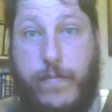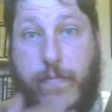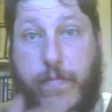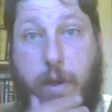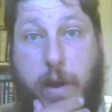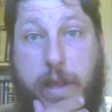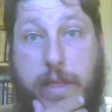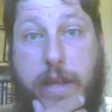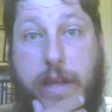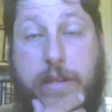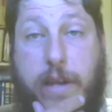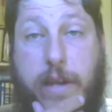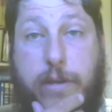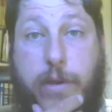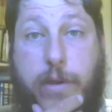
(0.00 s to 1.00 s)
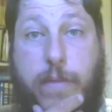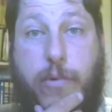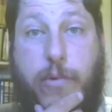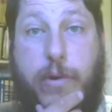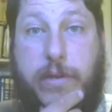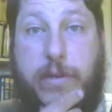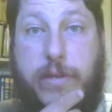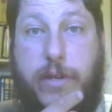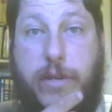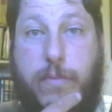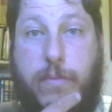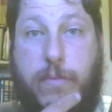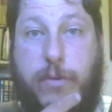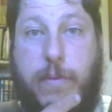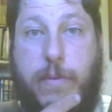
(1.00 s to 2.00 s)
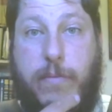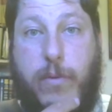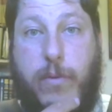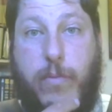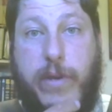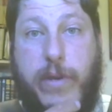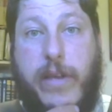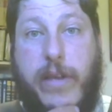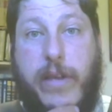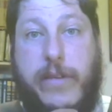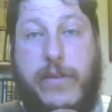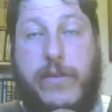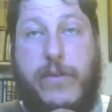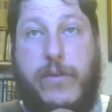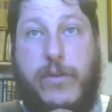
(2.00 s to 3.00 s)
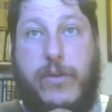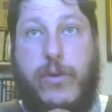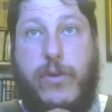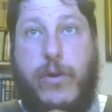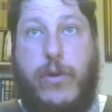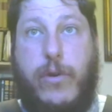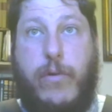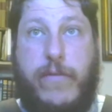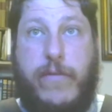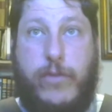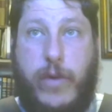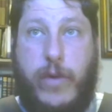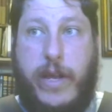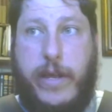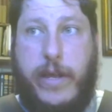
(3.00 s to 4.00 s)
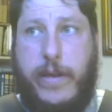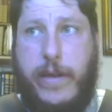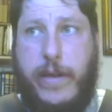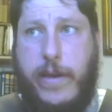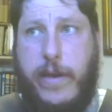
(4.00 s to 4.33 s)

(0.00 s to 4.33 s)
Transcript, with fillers: Right. And that's actually an important distinction most people don't realize because there's a certain degree of training,